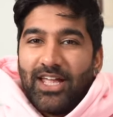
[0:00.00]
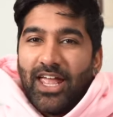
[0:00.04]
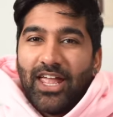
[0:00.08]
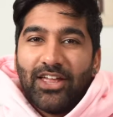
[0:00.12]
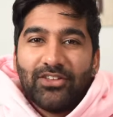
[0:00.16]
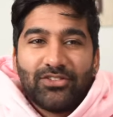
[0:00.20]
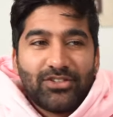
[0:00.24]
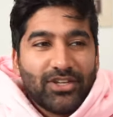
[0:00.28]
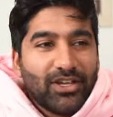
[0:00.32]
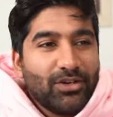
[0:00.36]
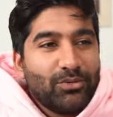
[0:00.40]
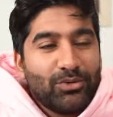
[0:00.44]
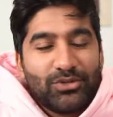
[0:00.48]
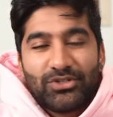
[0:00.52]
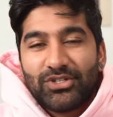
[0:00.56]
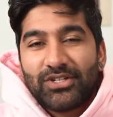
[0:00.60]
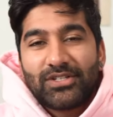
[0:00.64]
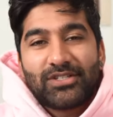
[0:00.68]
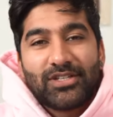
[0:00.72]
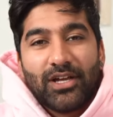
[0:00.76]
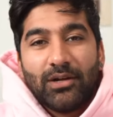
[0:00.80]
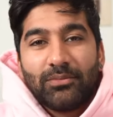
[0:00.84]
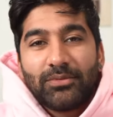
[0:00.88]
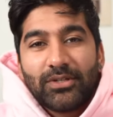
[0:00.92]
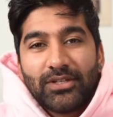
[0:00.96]
it was
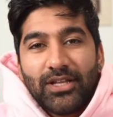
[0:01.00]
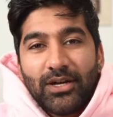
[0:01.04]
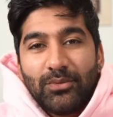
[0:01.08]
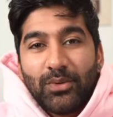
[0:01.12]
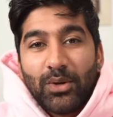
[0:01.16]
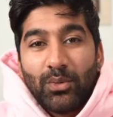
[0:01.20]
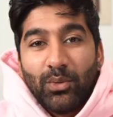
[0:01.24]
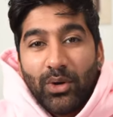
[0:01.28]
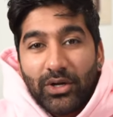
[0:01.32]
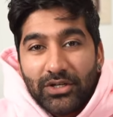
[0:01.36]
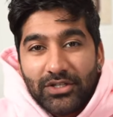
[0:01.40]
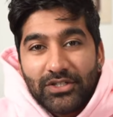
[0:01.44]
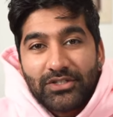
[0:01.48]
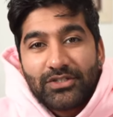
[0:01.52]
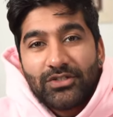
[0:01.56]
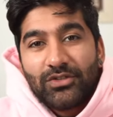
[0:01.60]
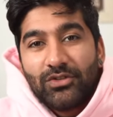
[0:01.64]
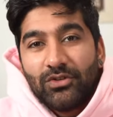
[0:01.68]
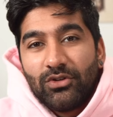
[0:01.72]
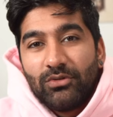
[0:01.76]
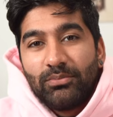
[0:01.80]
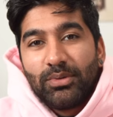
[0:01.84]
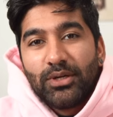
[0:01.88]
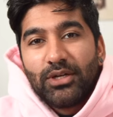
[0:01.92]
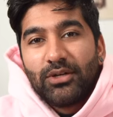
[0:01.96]
just something that we wanted to
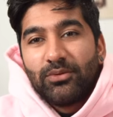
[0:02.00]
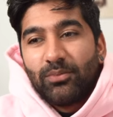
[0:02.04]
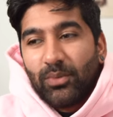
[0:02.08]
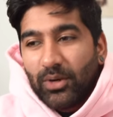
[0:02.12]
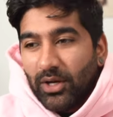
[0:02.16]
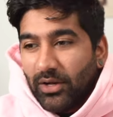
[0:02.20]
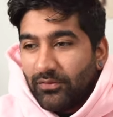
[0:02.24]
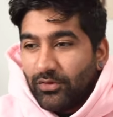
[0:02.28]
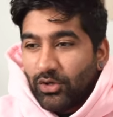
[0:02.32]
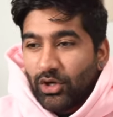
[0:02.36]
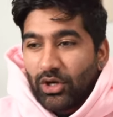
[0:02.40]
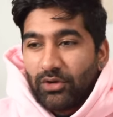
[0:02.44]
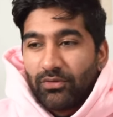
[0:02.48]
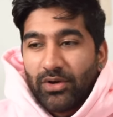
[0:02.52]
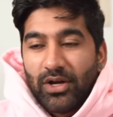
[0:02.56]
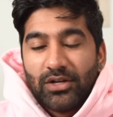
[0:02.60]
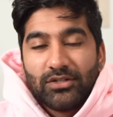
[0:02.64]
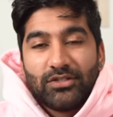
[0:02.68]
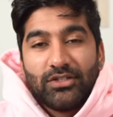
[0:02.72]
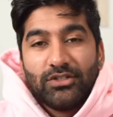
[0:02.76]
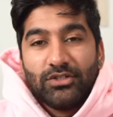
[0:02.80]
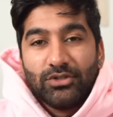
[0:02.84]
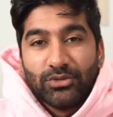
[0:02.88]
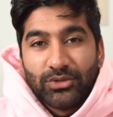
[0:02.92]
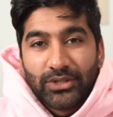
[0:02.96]
do, but we never got
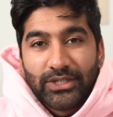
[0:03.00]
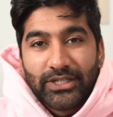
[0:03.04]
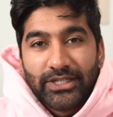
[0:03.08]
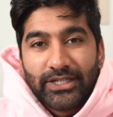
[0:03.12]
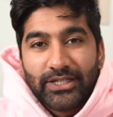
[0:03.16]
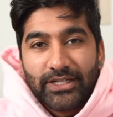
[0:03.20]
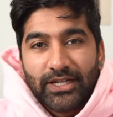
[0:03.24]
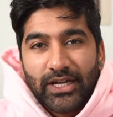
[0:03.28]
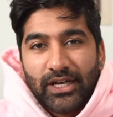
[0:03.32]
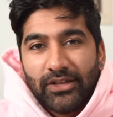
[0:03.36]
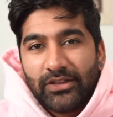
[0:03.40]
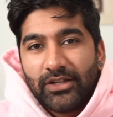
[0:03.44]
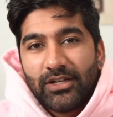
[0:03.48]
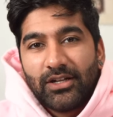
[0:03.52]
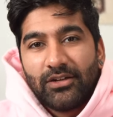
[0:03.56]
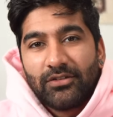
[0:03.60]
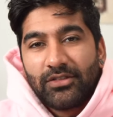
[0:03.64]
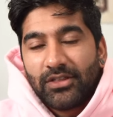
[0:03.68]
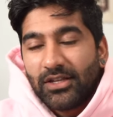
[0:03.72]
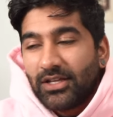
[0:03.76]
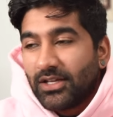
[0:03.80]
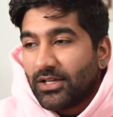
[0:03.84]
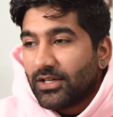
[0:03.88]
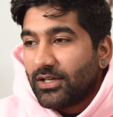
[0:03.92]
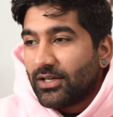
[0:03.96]
around to doing it. And then I
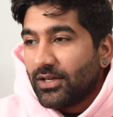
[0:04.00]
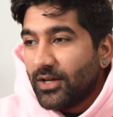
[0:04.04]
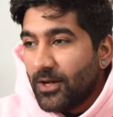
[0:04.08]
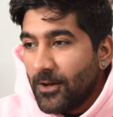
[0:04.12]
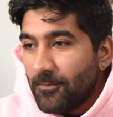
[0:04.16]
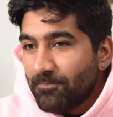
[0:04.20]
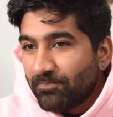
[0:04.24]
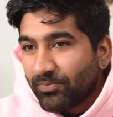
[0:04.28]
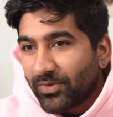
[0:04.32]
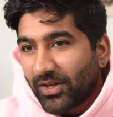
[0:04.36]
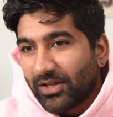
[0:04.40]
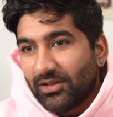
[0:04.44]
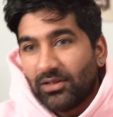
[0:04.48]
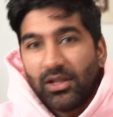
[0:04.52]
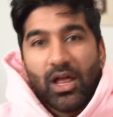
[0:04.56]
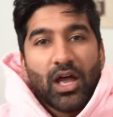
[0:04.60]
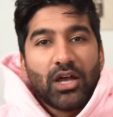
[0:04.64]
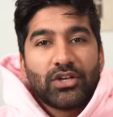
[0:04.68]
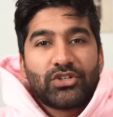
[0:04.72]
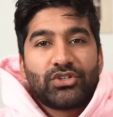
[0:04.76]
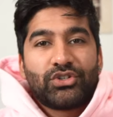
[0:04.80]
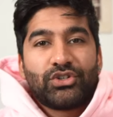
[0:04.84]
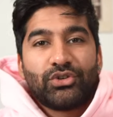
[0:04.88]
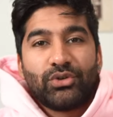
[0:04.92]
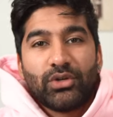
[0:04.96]
think
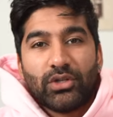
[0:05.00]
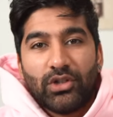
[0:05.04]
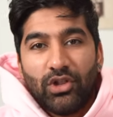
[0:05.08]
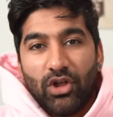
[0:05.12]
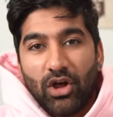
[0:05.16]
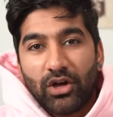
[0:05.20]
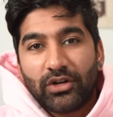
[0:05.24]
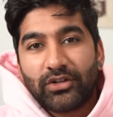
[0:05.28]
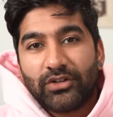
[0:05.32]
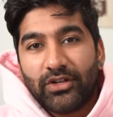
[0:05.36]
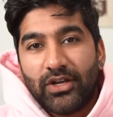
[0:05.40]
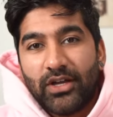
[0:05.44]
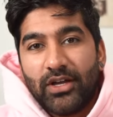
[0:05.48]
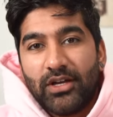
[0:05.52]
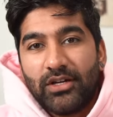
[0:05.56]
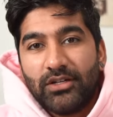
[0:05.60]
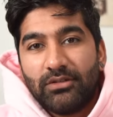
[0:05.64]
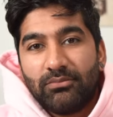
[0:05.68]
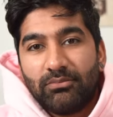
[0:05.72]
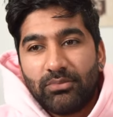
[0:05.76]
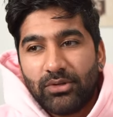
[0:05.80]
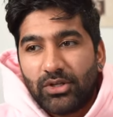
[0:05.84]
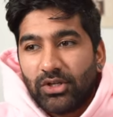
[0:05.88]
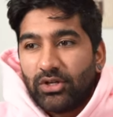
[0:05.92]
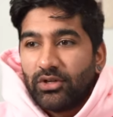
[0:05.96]
last year in
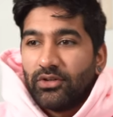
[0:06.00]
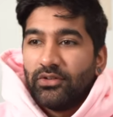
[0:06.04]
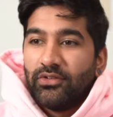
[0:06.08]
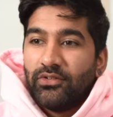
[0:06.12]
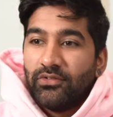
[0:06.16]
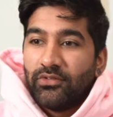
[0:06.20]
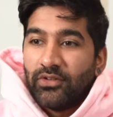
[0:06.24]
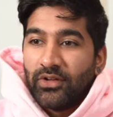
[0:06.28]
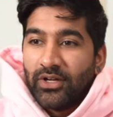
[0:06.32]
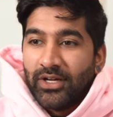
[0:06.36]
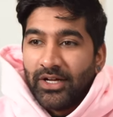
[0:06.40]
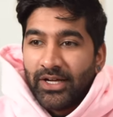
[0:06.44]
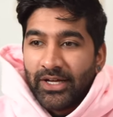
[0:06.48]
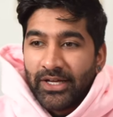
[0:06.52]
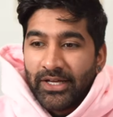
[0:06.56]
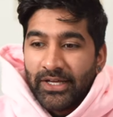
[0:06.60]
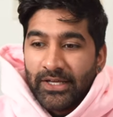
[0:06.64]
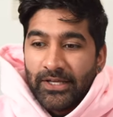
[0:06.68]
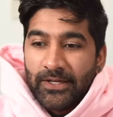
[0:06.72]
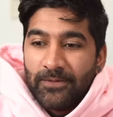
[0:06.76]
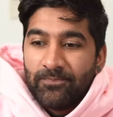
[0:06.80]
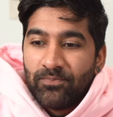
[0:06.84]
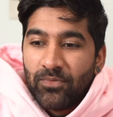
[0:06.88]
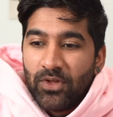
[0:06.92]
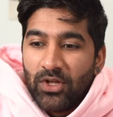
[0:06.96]
lockdown, because
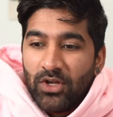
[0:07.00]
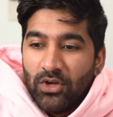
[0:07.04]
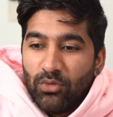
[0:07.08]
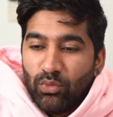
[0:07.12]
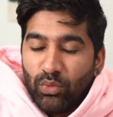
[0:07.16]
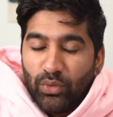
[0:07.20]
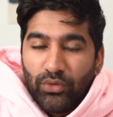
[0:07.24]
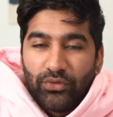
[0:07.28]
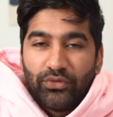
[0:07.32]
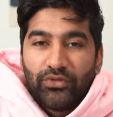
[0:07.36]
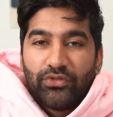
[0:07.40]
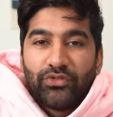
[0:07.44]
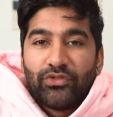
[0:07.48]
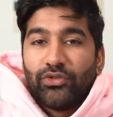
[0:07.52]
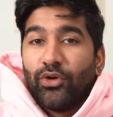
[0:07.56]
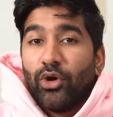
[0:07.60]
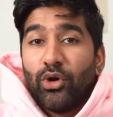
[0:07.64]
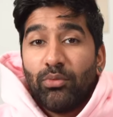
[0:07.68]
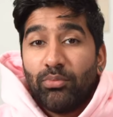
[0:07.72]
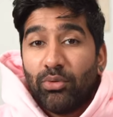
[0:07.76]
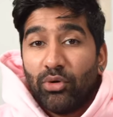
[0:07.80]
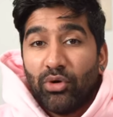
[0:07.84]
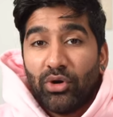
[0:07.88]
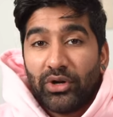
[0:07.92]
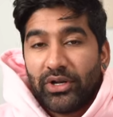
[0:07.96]
I was
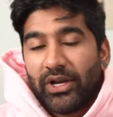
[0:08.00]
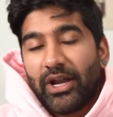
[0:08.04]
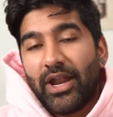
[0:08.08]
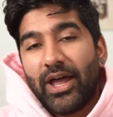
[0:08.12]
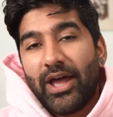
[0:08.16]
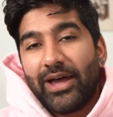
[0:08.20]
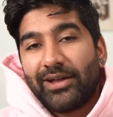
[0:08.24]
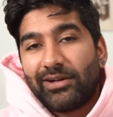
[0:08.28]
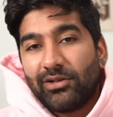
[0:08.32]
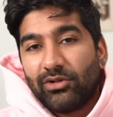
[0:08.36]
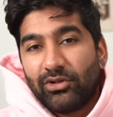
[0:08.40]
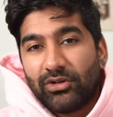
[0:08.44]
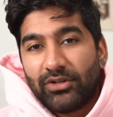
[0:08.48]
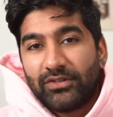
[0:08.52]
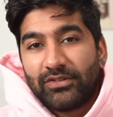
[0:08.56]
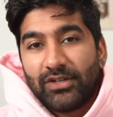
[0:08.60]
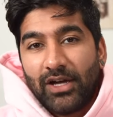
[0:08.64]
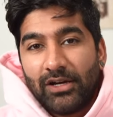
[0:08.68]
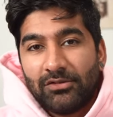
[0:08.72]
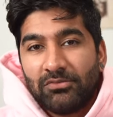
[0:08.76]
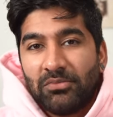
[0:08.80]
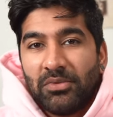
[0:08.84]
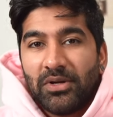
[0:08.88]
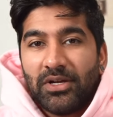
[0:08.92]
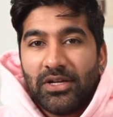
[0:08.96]
so bored and I had a lot of
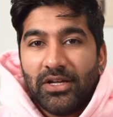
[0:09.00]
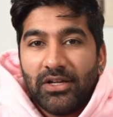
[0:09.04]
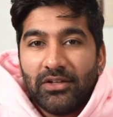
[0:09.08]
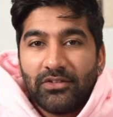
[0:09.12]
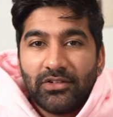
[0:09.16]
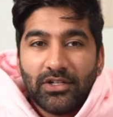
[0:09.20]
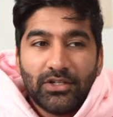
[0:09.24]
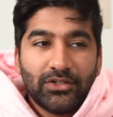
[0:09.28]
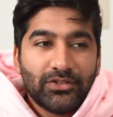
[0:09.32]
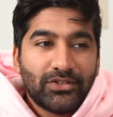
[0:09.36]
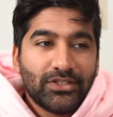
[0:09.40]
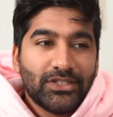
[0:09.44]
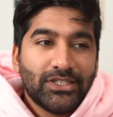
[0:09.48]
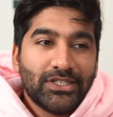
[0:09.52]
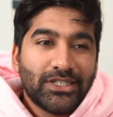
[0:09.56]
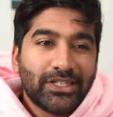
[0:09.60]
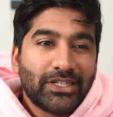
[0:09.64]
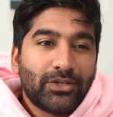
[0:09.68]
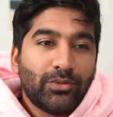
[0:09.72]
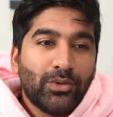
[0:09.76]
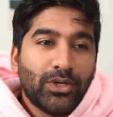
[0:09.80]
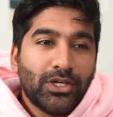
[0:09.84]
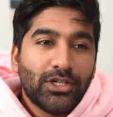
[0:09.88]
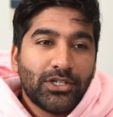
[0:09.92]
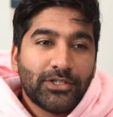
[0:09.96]
time on my hands, I was
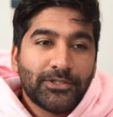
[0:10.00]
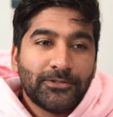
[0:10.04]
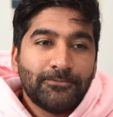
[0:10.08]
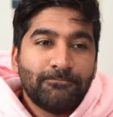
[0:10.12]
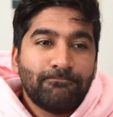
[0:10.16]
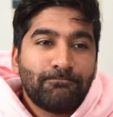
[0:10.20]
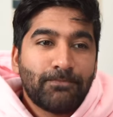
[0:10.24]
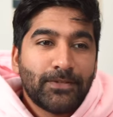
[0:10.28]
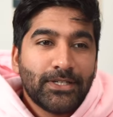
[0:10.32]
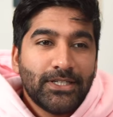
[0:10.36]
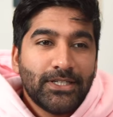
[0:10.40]
like, well,